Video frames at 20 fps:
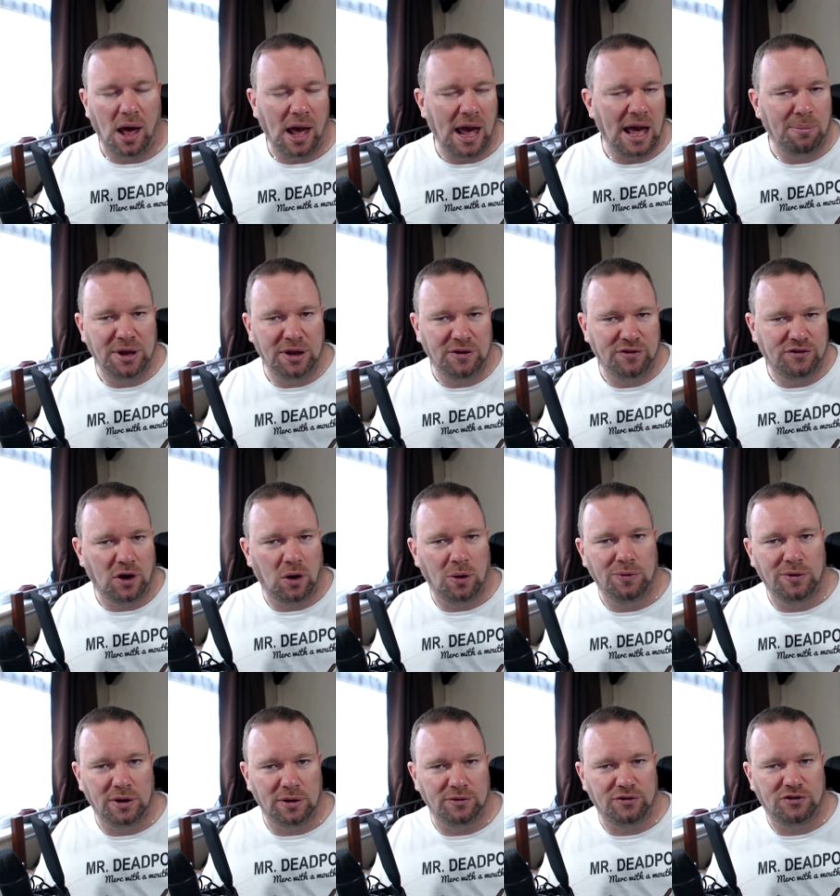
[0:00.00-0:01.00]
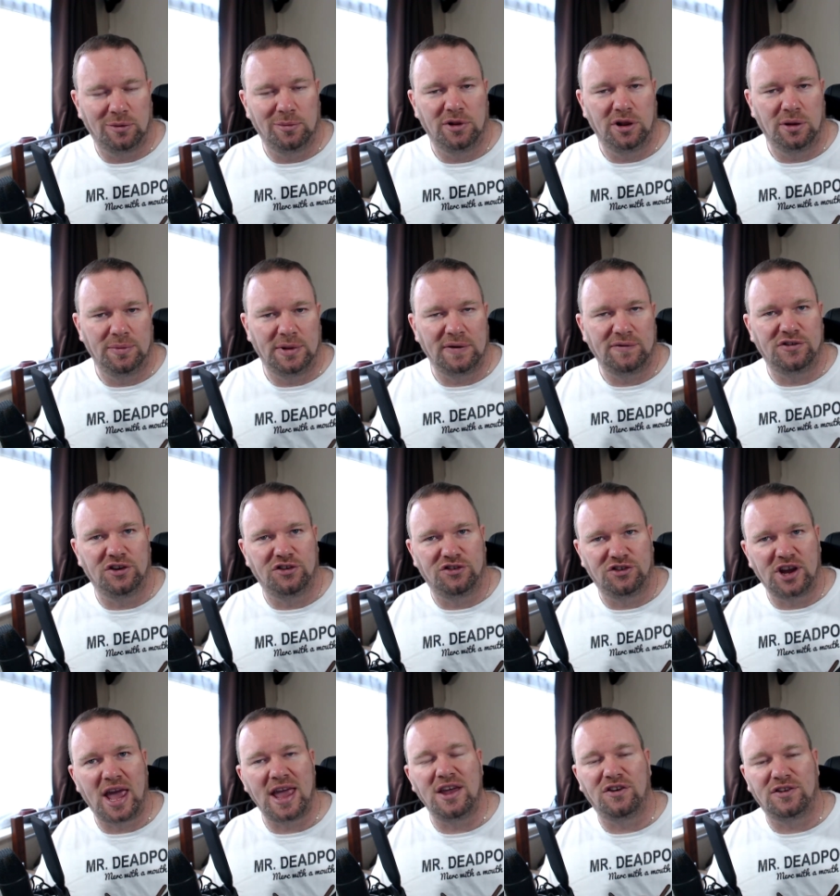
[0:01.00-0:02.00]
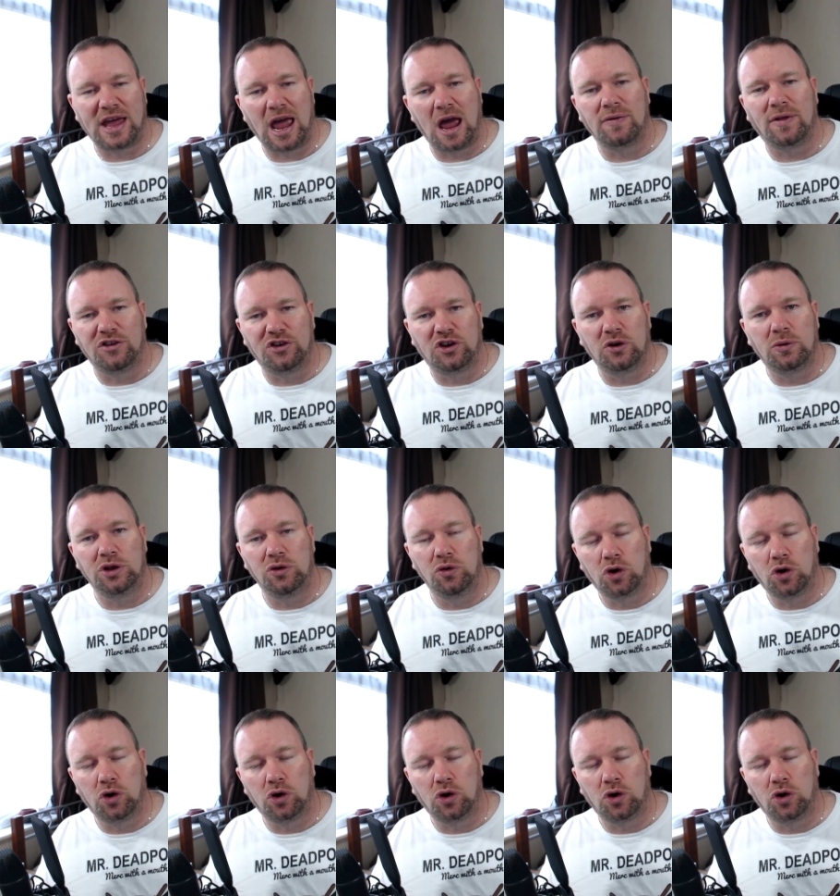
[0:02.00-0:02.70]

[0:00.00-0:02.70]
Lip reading: I am being told that some of them, they've just changed how they do it.